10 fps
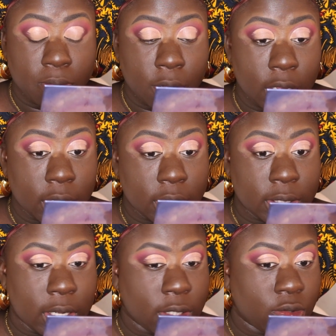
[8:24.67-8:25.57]
But
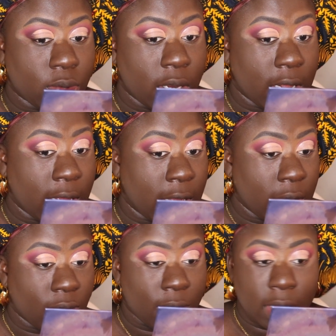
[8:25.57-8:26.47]
that's really
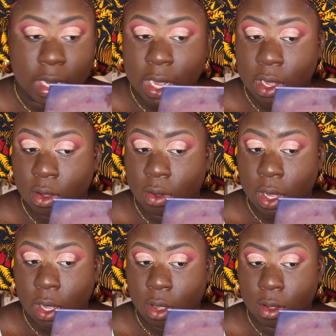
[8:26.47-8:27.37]
it right
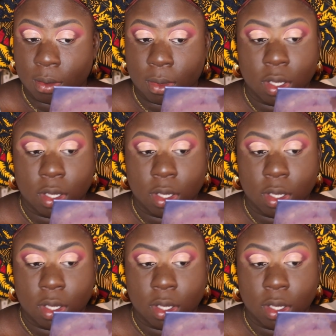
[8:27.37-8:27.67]
now.